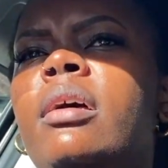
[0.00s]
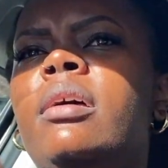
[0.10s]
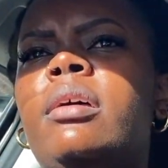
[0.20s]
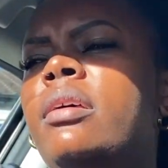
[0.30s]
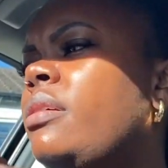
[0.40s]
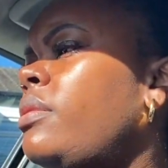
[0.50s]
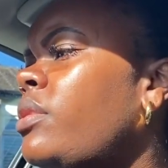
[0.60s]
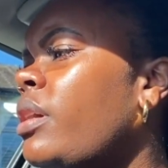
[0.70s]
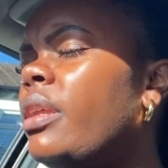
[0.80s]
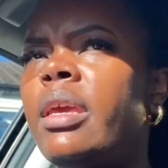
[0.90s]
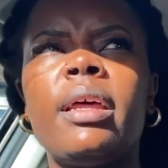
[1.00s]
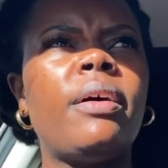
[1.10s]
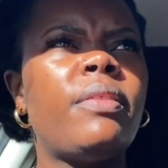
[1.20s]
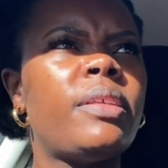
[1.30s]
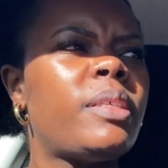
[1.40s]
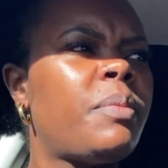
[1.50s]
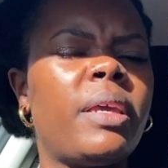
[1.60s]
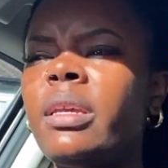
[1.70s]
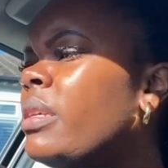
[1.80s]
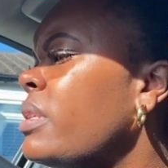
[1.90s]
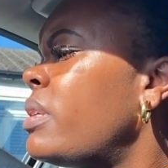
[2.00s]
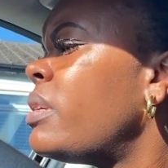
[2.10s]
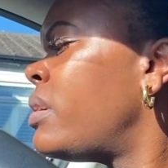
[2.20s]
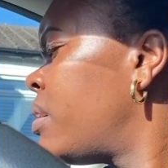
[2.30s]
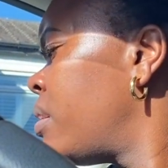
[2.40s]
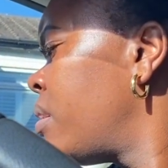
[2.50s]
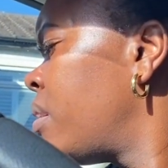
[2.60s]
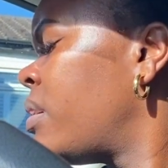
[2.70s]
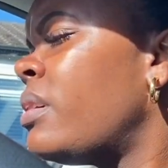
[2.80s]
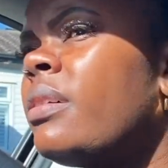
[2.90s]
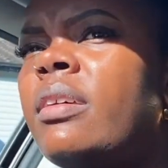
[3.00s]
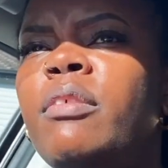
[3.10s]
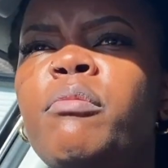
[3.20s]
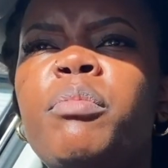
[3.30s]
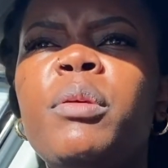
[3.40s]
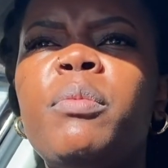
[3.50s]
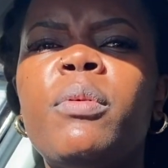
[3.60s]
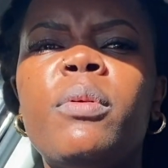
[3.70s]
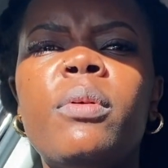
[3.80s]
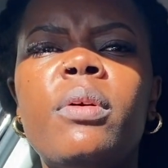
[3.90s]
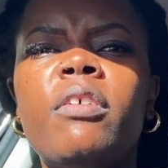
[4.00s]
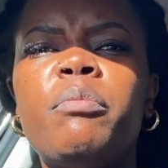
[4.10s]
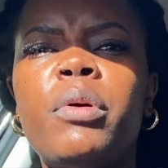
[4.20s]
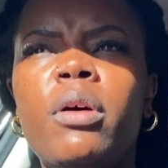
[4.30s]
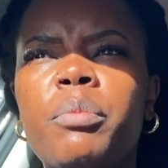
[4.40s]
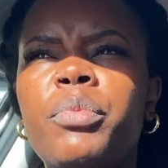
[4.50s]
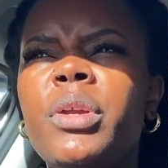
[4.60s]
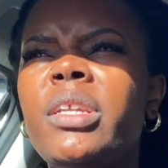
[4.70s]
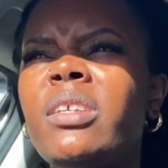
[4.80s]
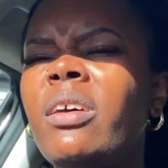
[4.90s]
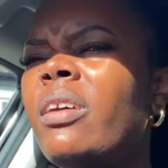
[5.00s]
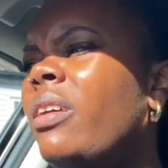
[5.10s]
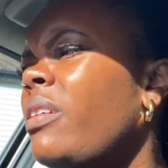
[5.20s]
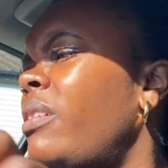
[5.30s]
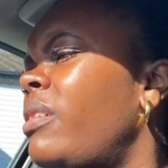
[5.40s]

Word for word: I'm trying to get out of this space. And people have popped pretty tight.